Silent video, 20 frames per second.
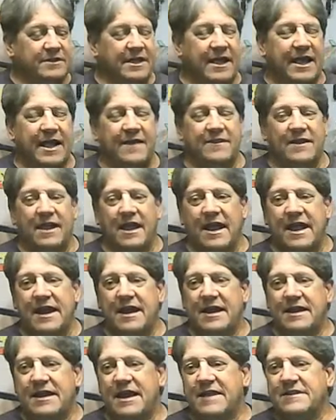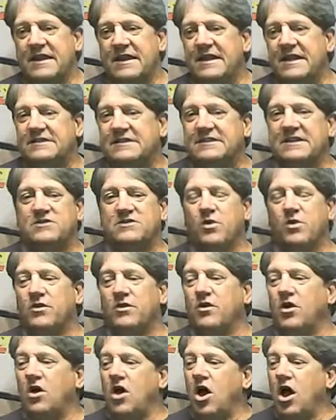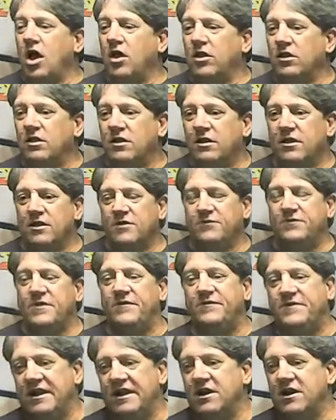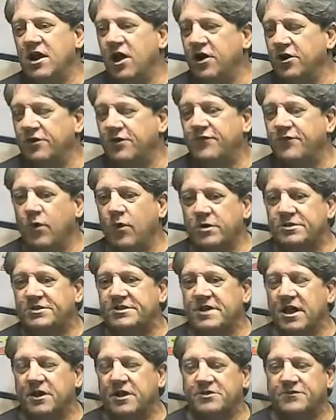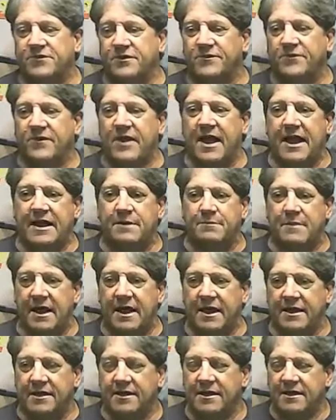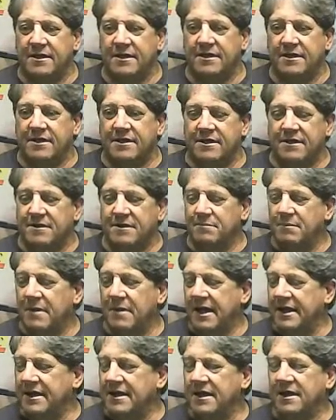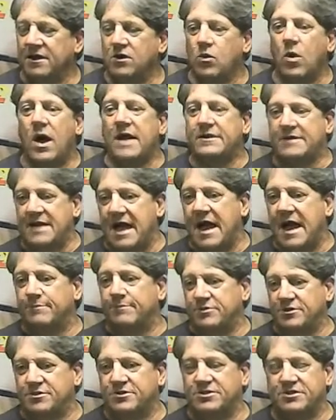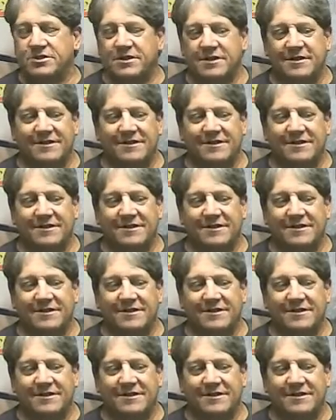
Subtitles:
then he says, well, they're all 1,500 four cells for flying my quadcopters,